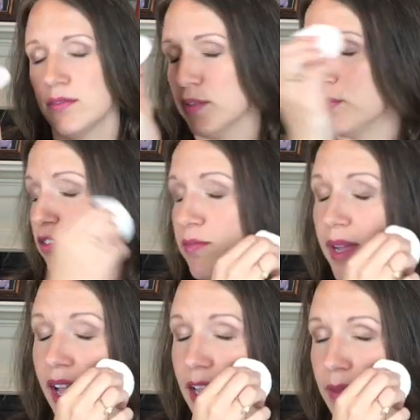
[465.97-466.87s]
remove my
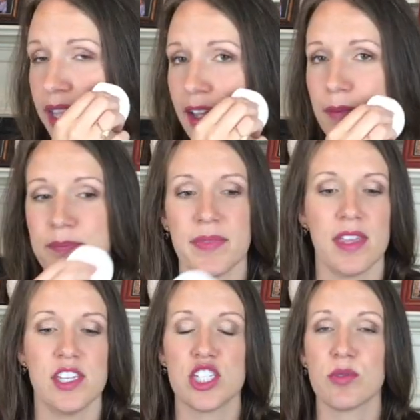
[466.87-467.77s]
eye makeup,
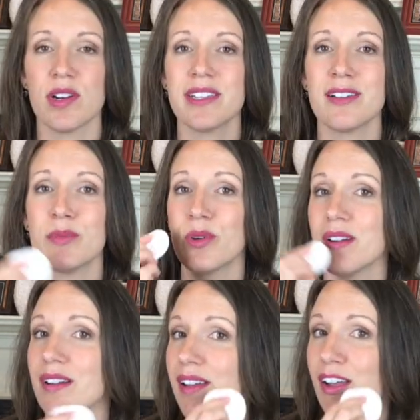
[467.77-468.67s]
squirt a little
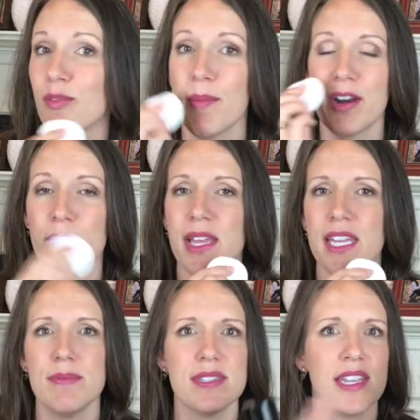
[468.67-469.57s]
more, rub it on my
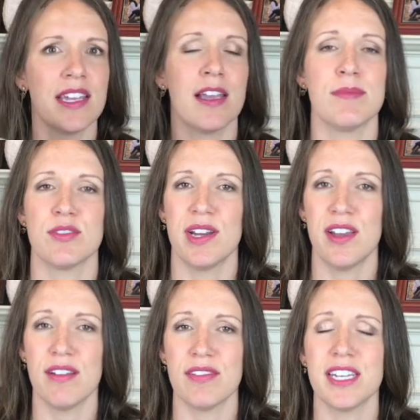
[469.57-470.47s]
lips, and it comes right
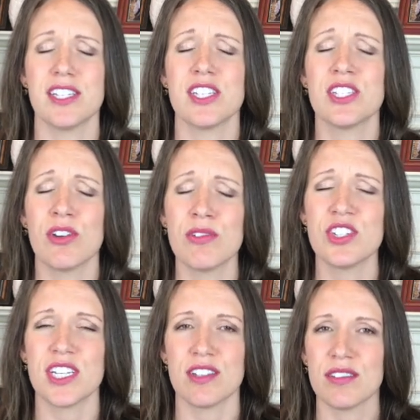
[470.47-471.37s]
off, and it's so
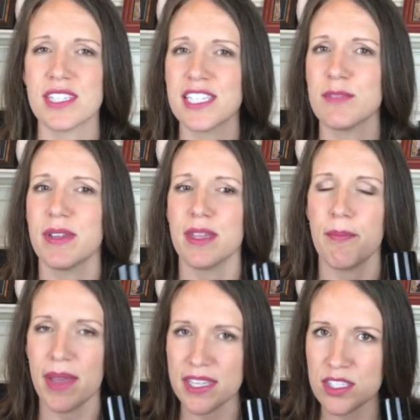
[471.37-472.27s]
gentle. This has been the
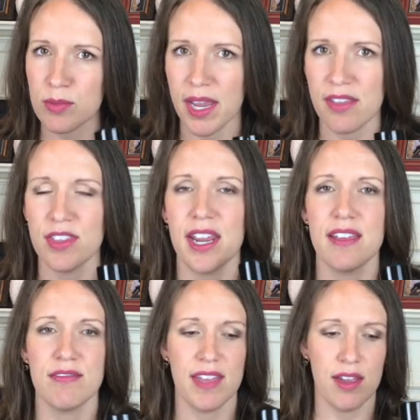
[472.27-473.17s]
best way that I
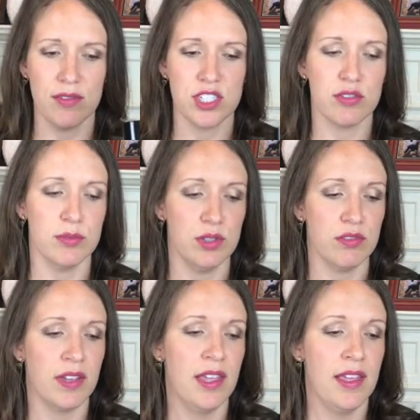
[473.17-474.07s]
have found to
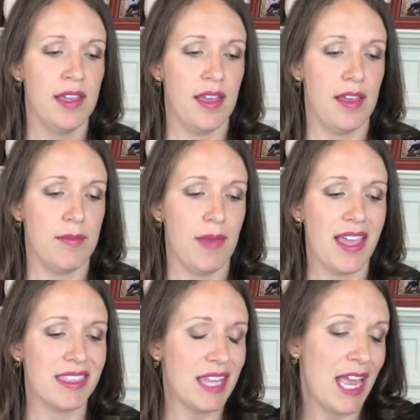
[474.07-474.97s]
remove.
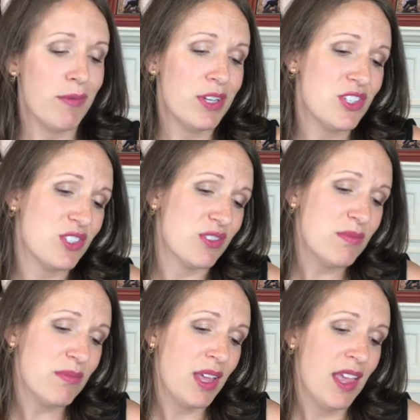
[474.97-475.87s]
I would
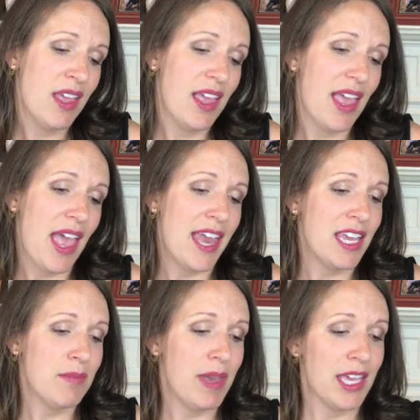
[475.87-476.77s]
assume
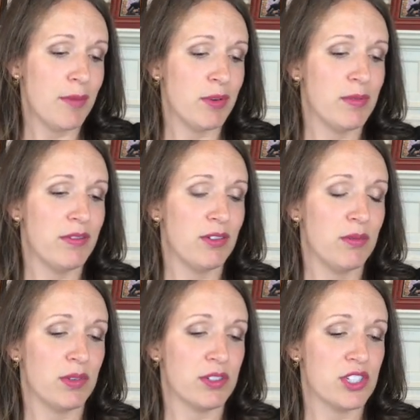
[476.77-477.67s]
any makeup remover
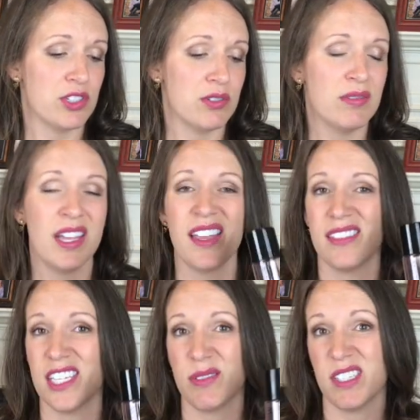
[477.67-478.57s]
will do.
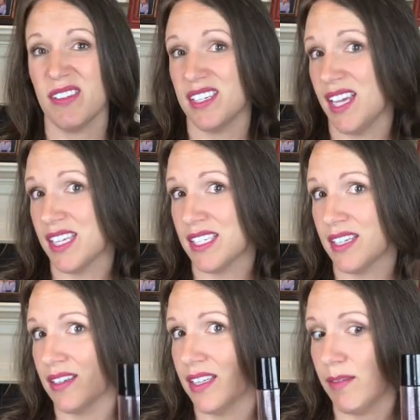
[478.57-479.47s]
This one's
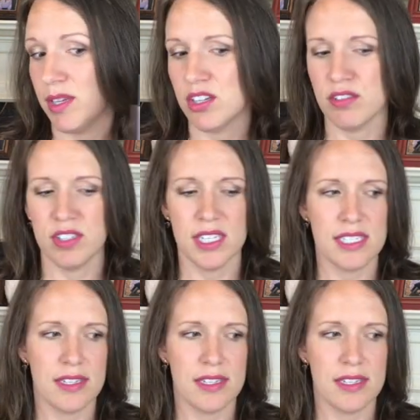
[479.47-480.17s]
fantastic. Let me know if you need